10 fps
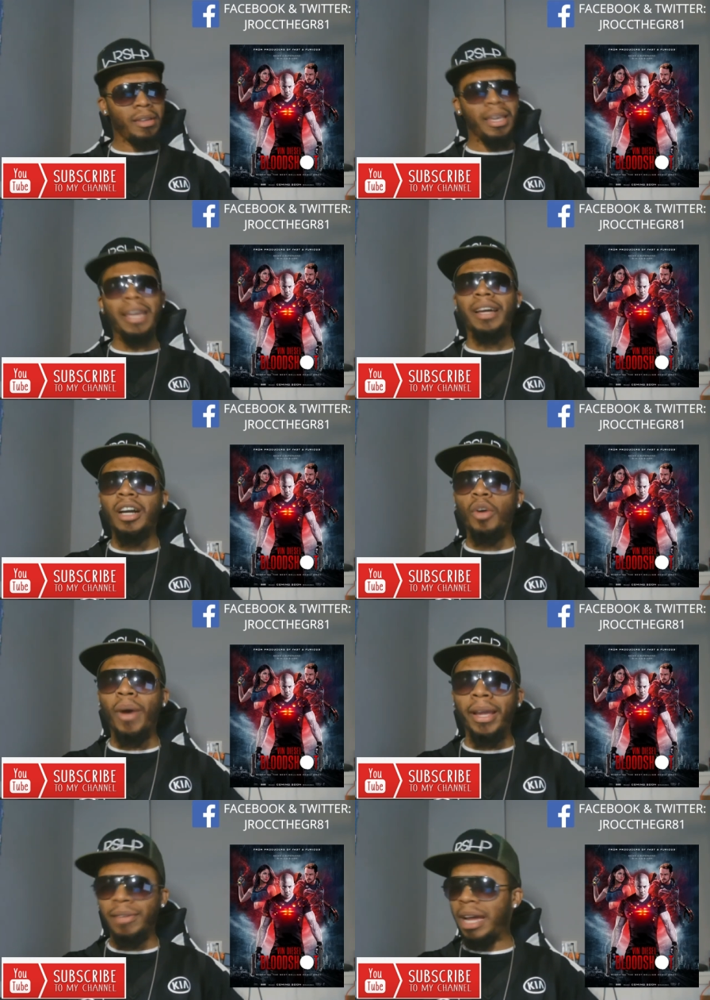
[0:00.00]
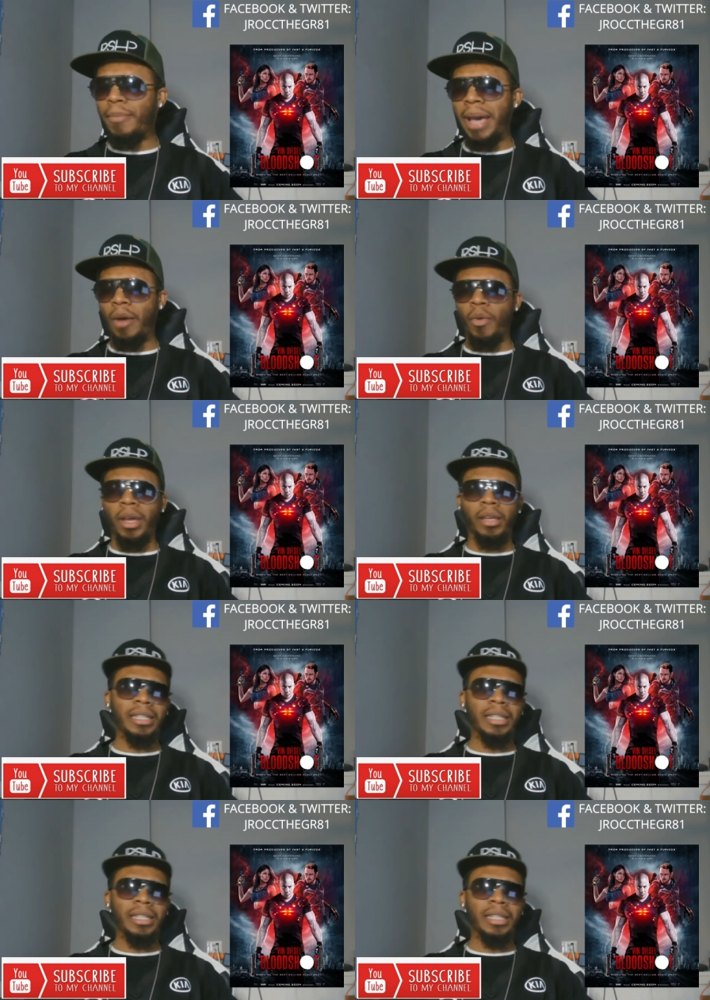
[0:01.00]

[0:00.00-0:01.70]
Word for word: in a good way, not a bad way,